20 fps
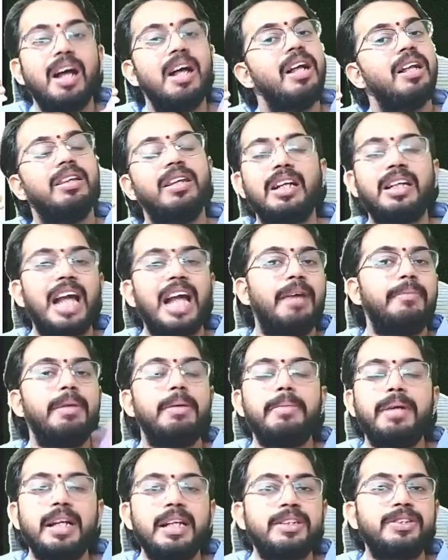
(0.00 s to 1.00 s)
That time
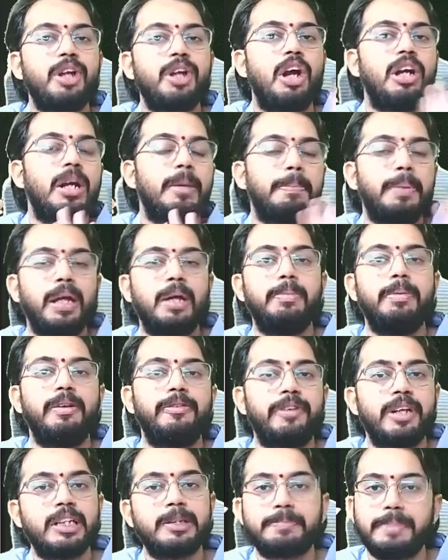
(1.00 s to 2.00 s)
limit is not applicable
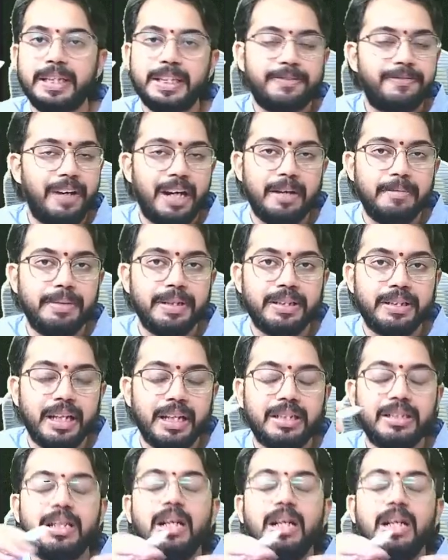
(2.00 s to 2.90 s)
for specified business.